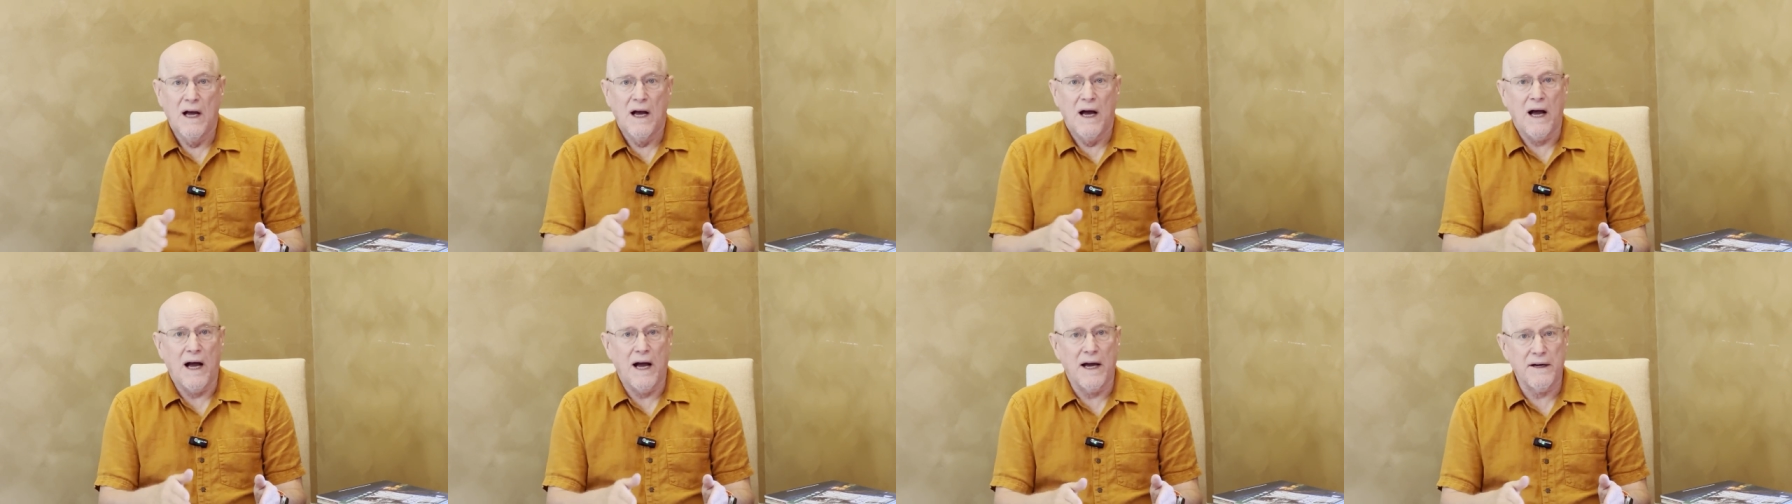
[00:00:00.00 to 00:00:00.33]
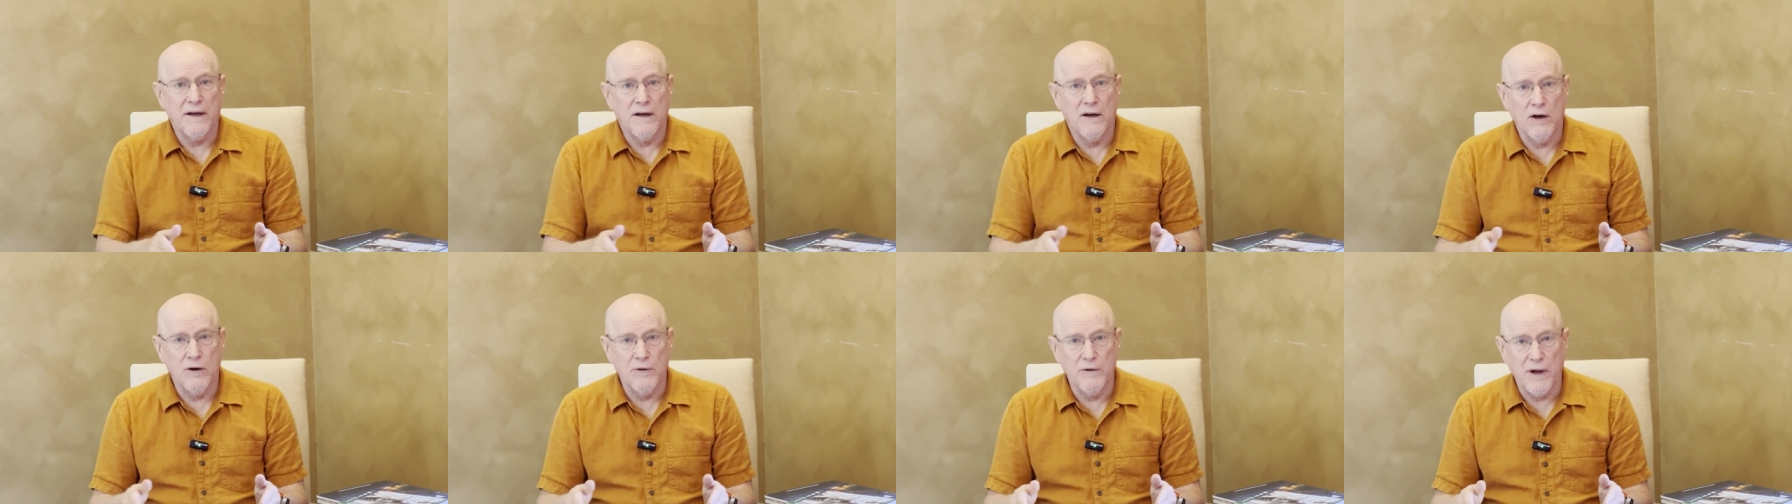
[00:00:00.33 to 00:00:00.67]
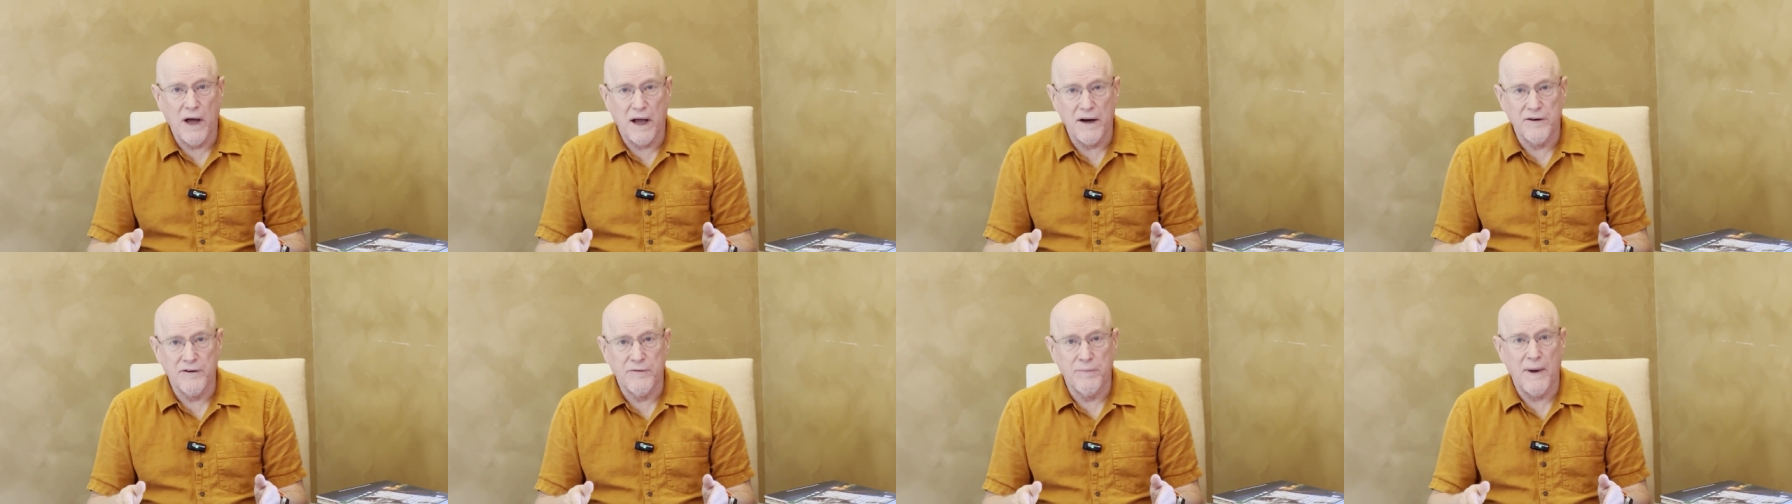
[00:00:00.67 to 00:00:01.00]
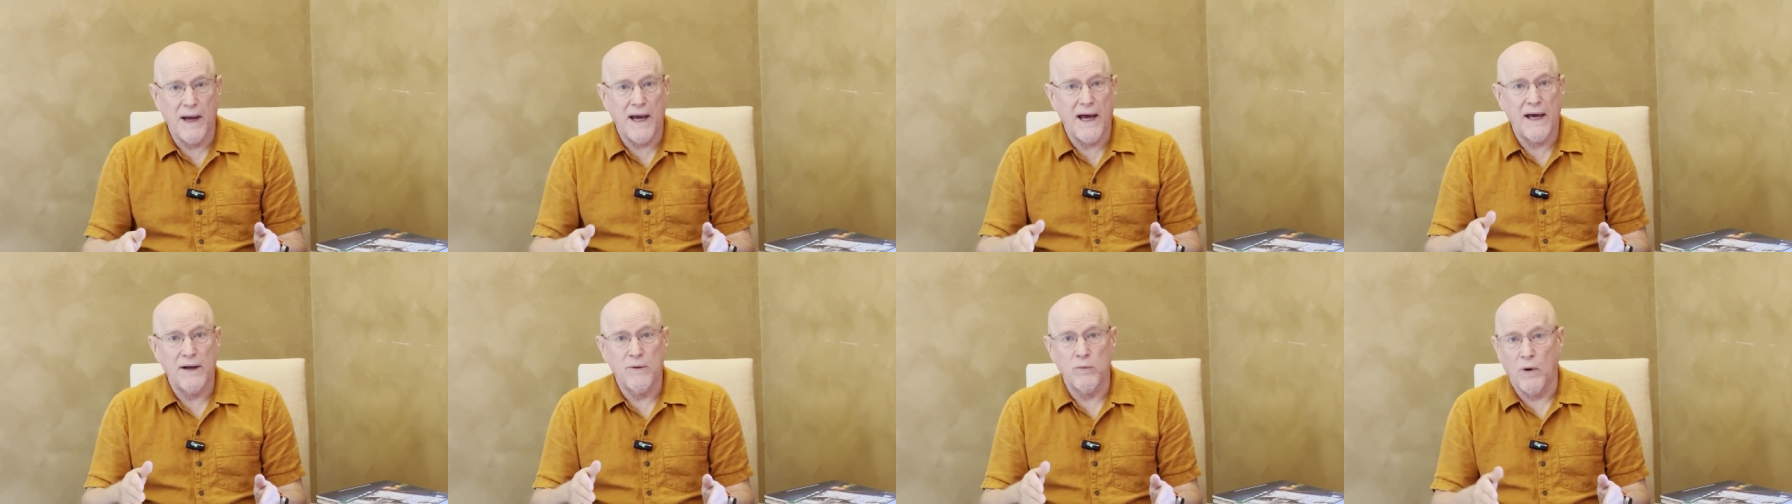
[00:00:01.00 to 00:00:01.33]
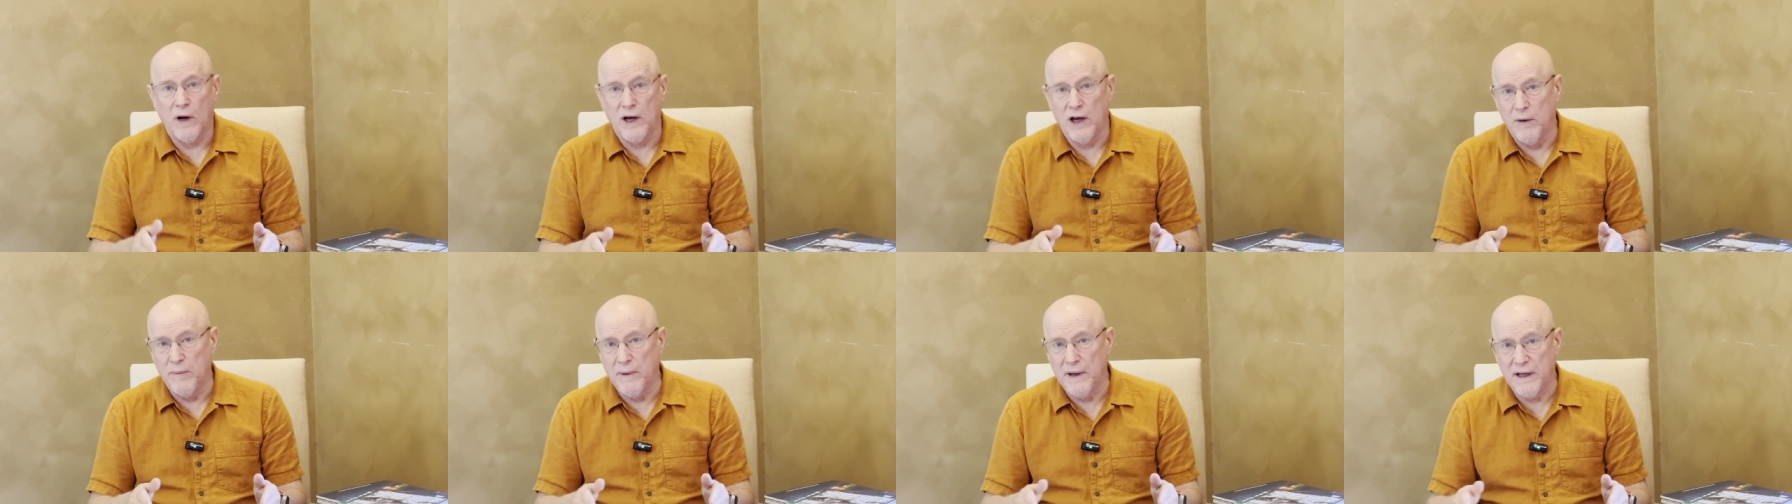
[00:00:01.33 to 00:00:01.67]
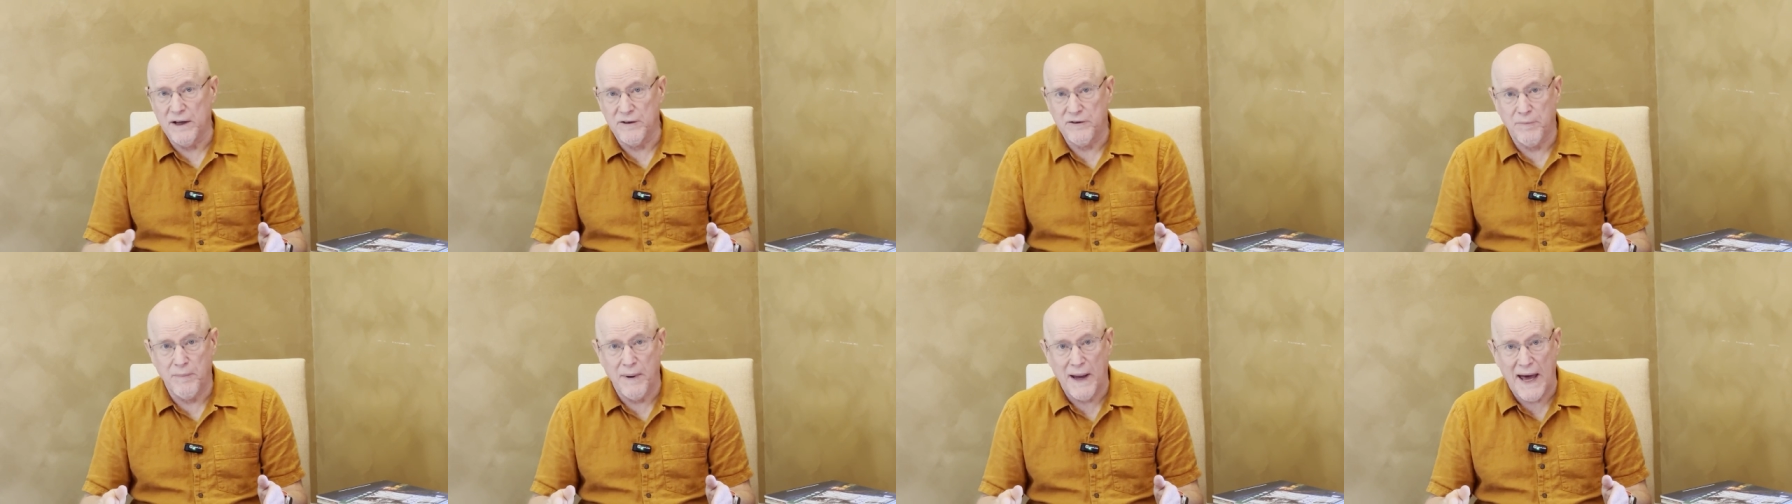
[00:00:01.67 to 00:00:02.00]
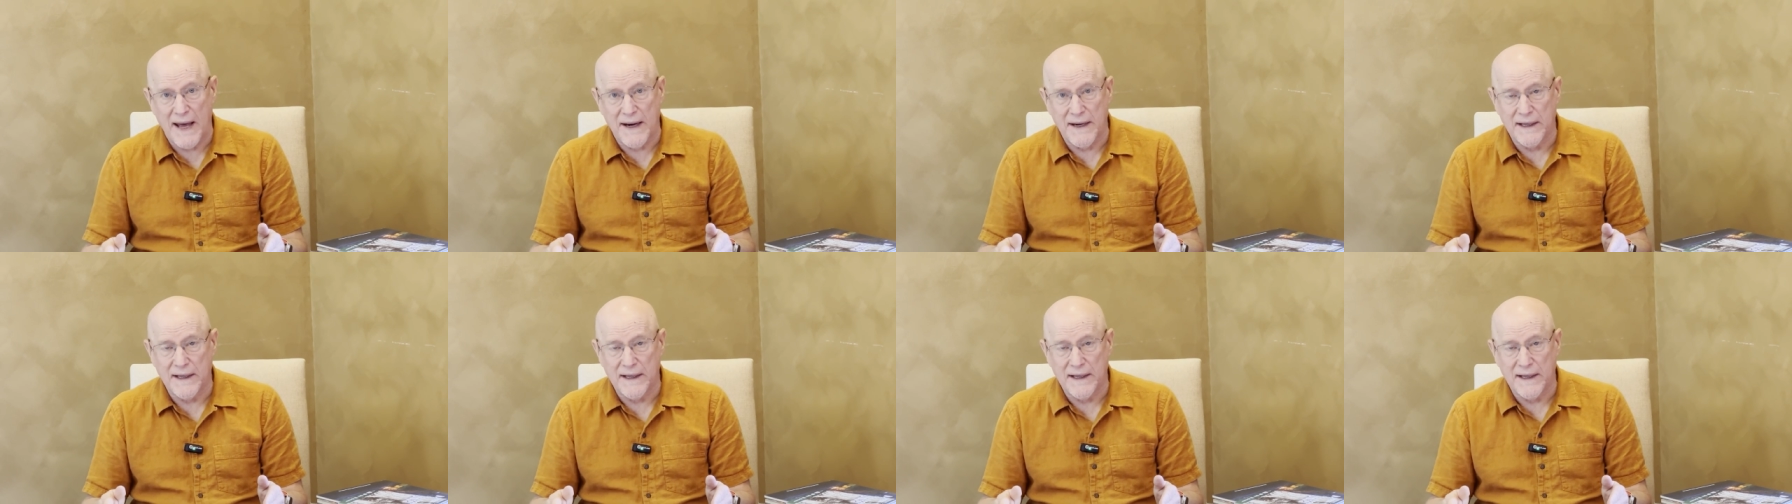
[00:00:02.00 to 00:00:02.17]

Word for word: Idaho, not as bad. Wyoming gets bad